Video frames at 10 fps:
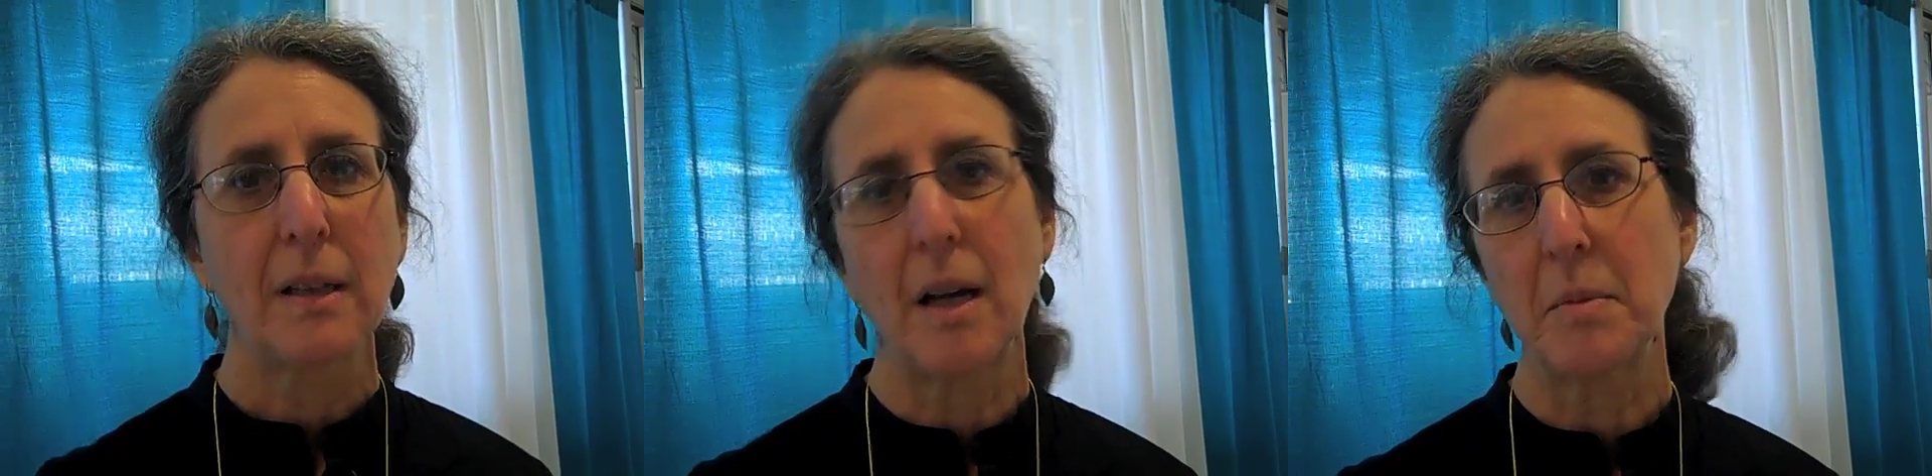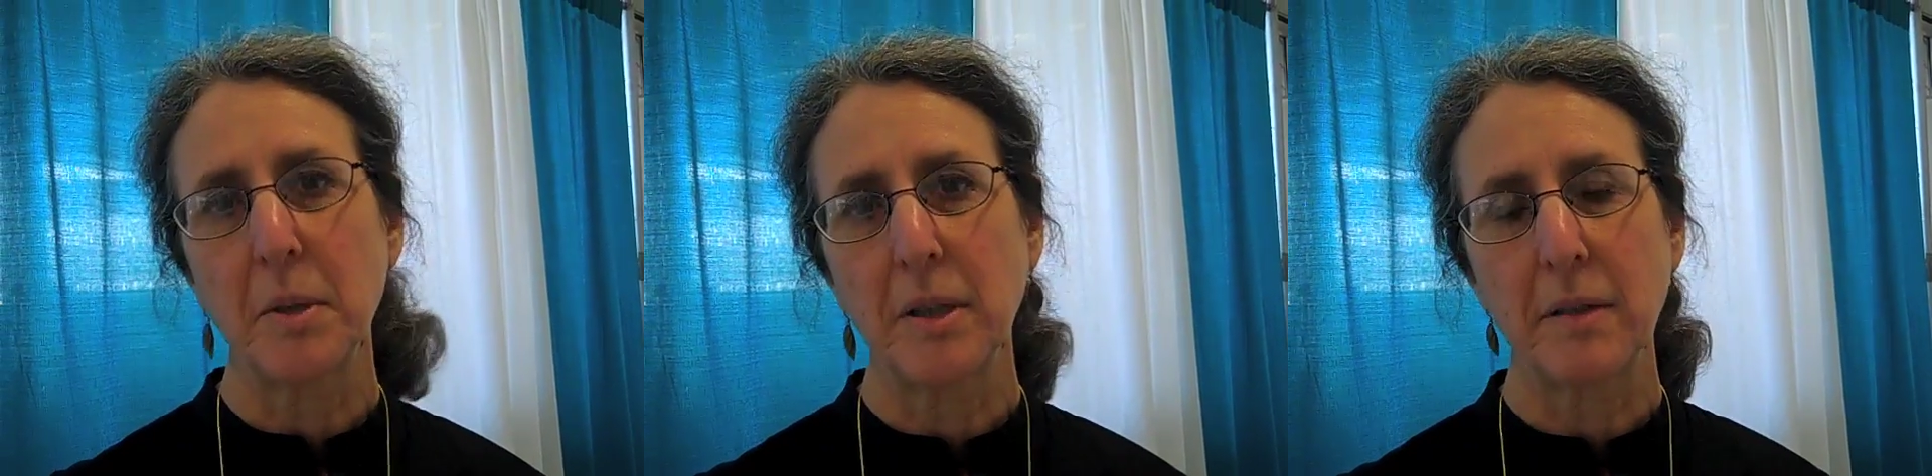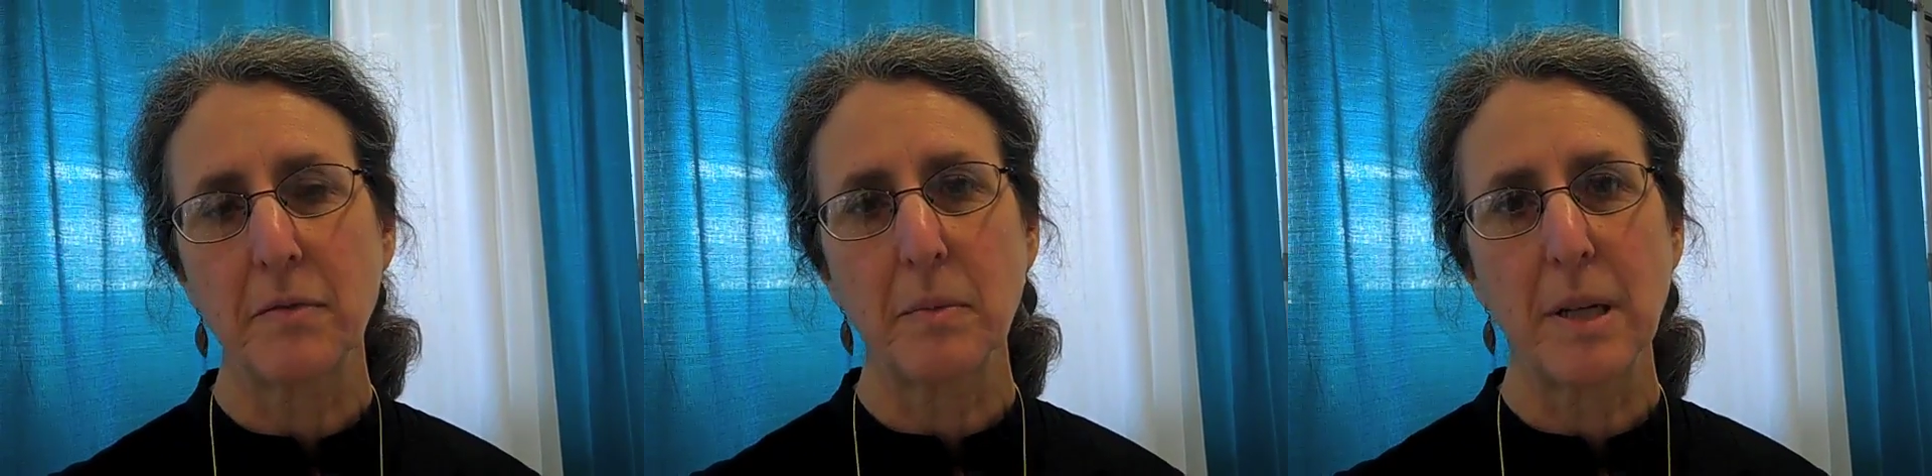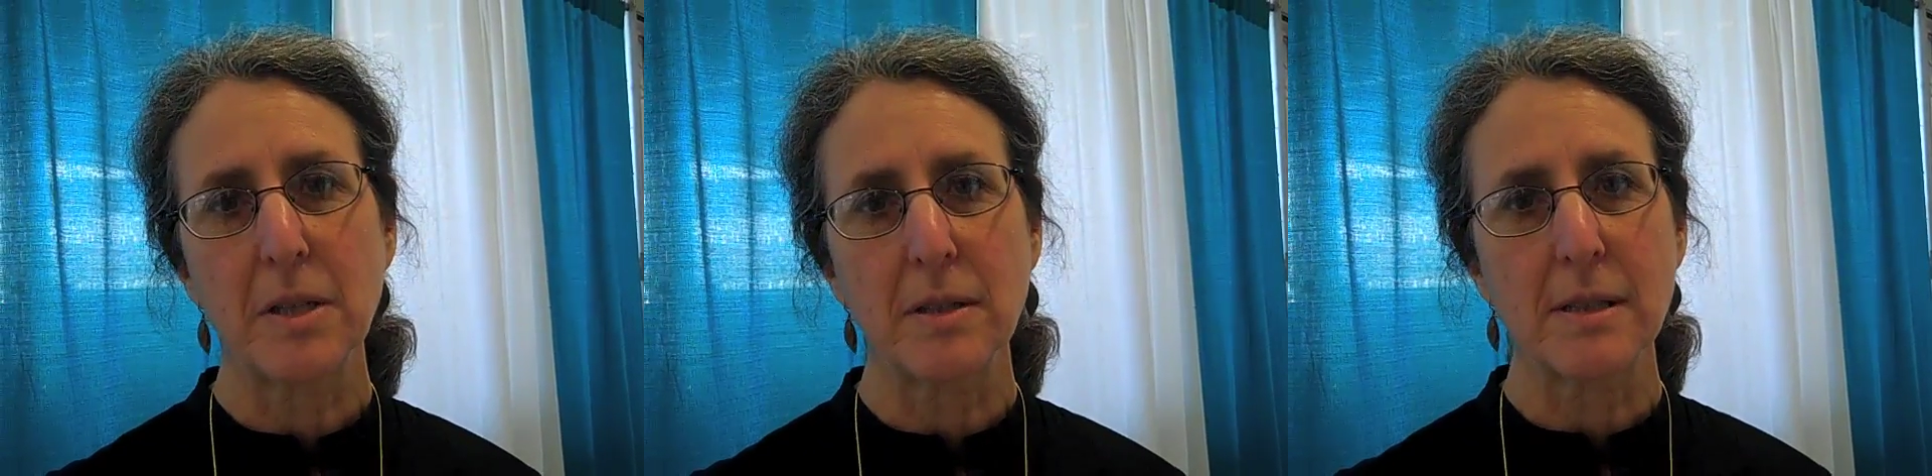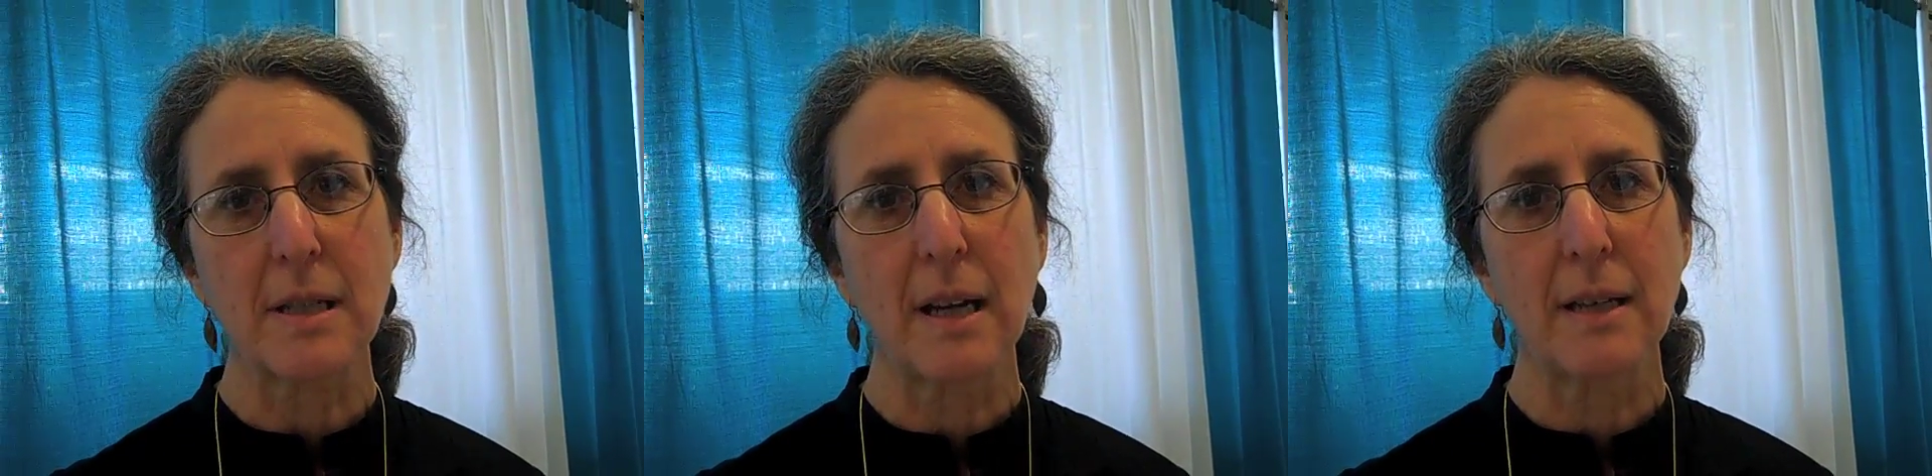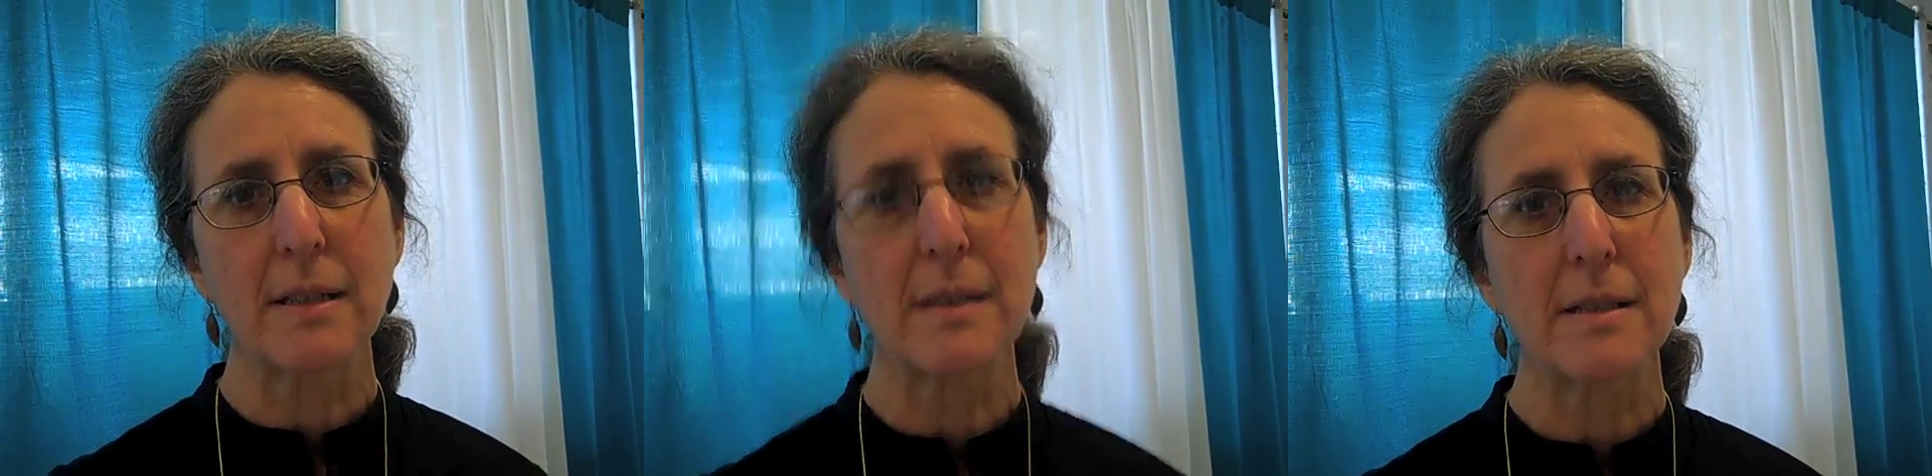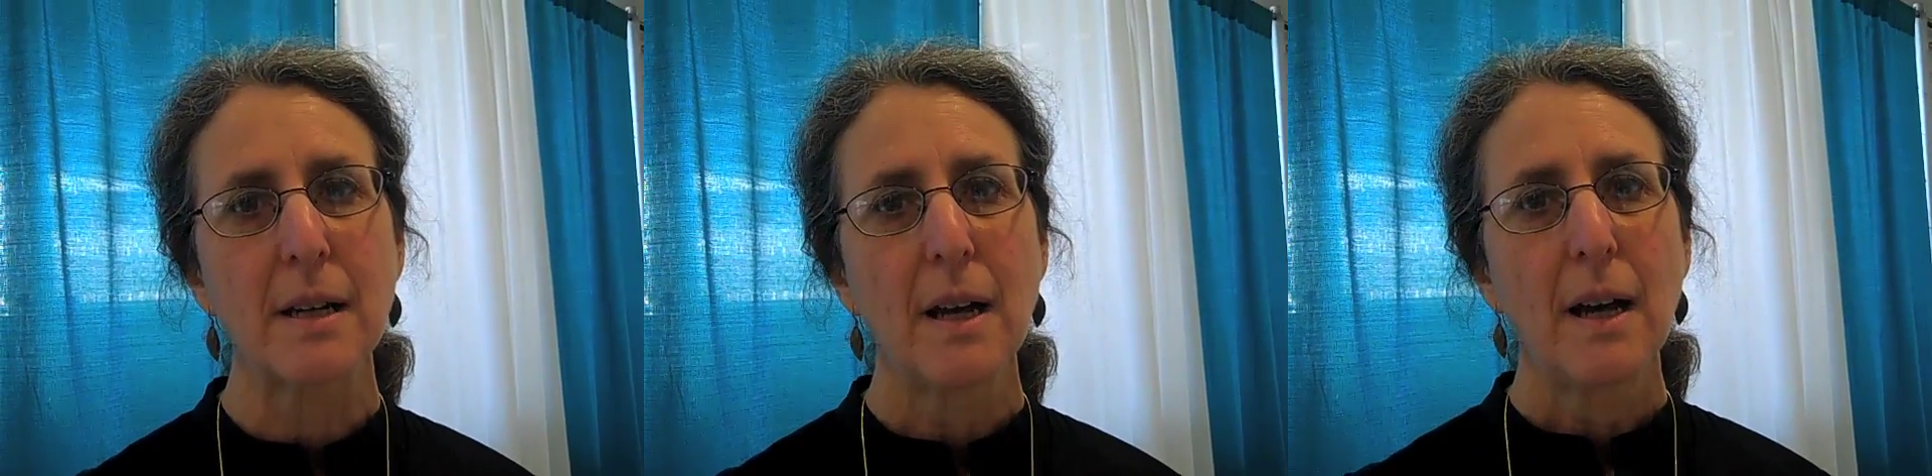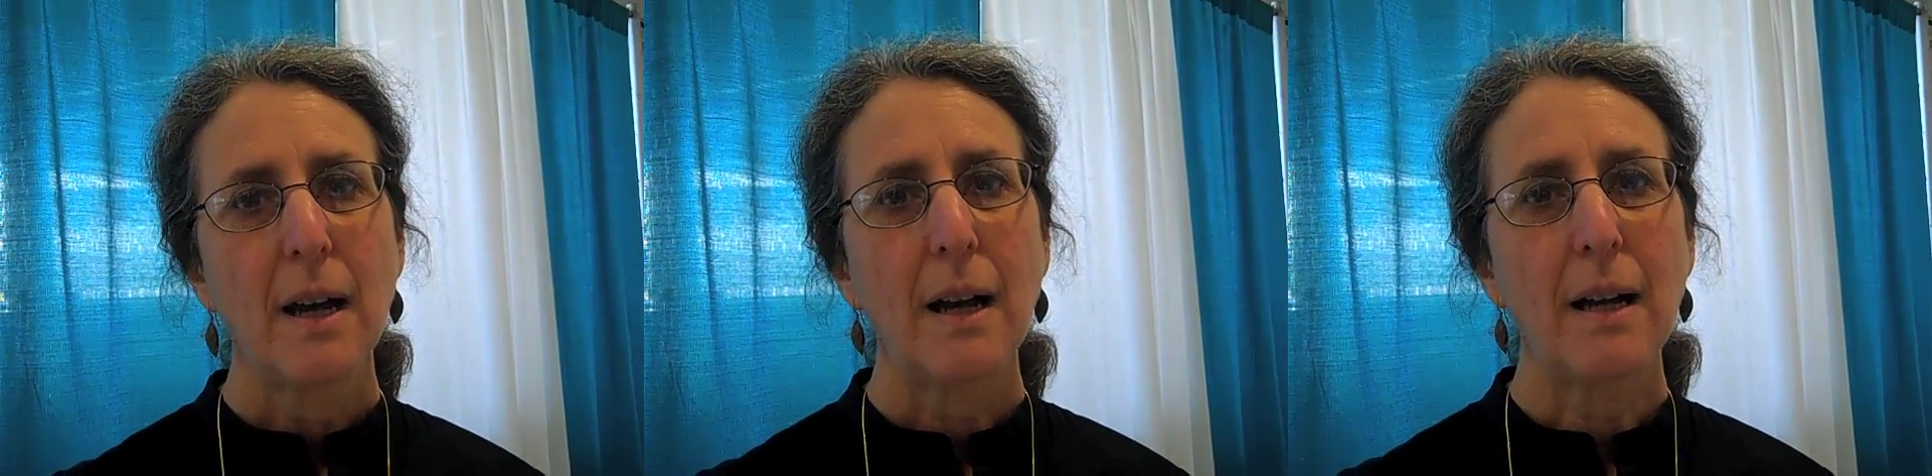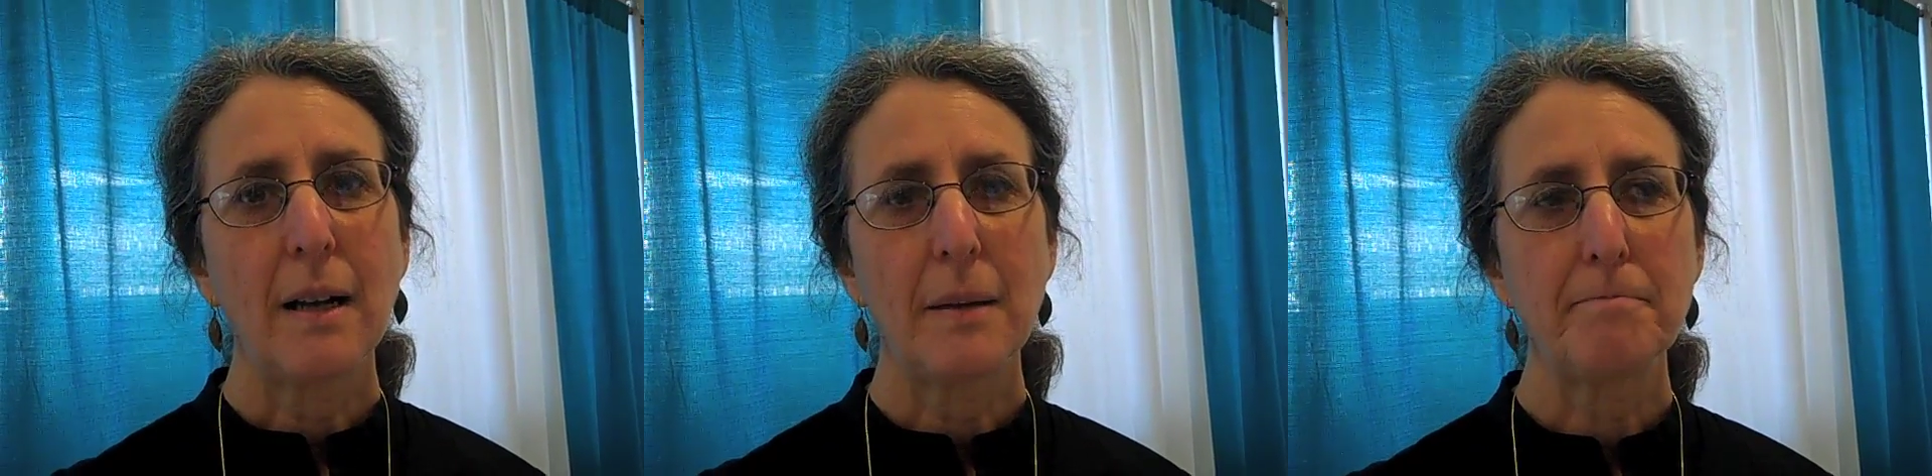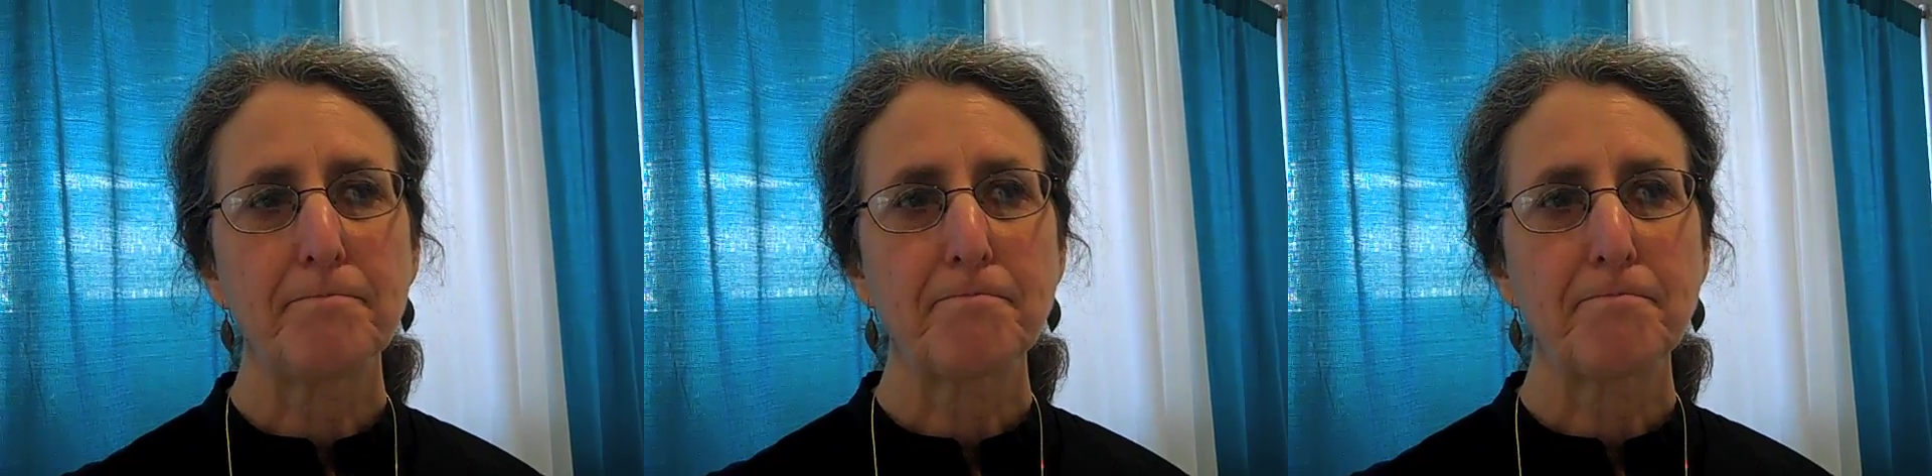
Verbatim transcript: library and information science. Um,